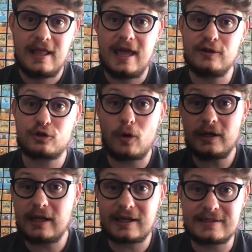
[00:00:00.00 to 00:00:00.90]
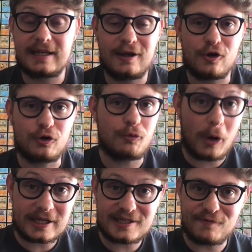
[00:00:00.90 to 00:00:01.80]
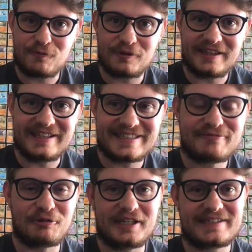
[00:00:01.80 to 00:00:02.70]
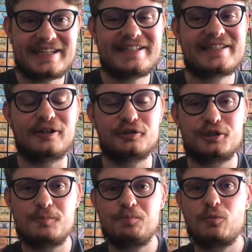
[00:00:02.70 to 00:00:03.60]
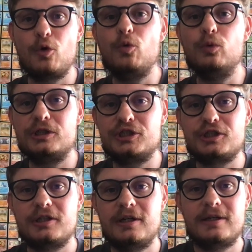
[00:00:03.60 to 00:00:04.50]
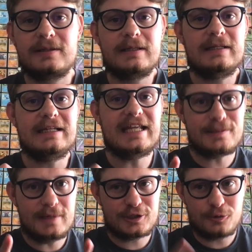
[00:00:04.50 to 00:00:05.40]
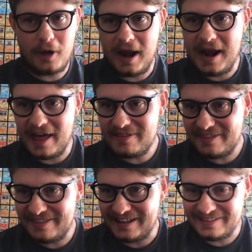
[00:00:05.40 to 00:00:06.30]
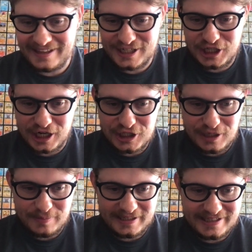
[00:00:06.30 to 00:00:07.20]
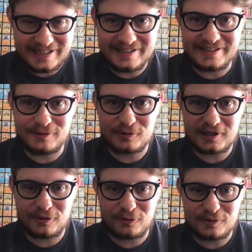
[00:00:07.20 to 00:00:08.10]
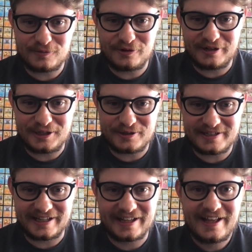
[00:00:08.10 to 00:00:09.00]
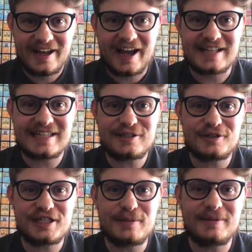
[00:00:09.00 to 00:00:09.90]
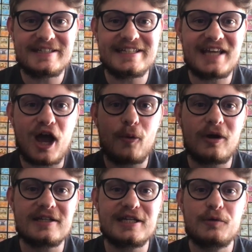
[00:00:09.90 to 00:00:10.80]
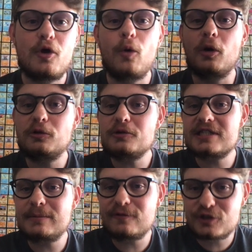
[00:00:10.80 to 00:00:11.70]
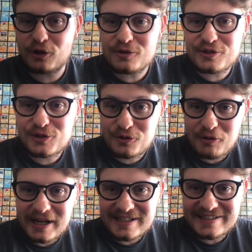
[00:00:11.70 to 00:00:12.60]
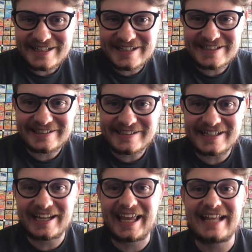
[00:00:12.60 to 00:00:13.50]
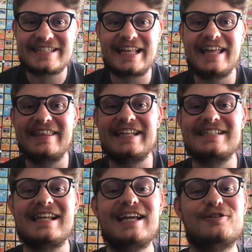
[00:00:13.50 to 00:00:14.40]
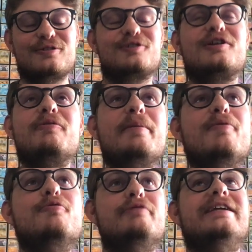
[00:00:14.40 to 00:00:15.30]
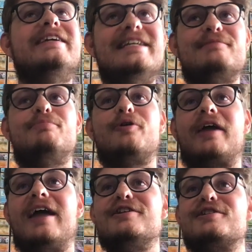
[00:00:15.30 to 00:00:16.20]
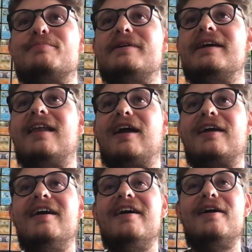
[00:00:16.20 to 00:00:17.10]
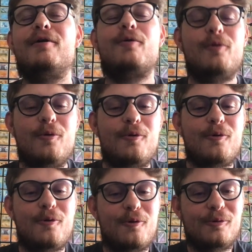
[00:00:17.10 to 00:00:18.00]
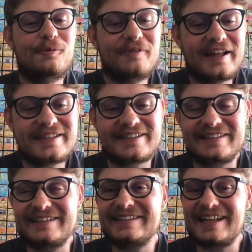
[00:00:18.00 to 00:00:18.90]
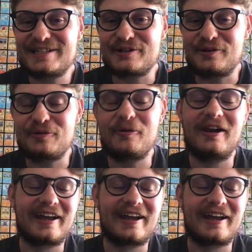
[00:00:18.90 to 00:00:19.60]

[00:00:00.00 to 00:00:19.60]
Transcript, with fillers: And he was quite, like I say, aggressive with his with his insults which leads me to another thing that ChatGPT did, which I thought was very interesting. I said to GPT, I, I said, what were some of Charles's greatest insults against other intellectuals? Because I remember reading his book and just being like, oh, that's a that's a good one.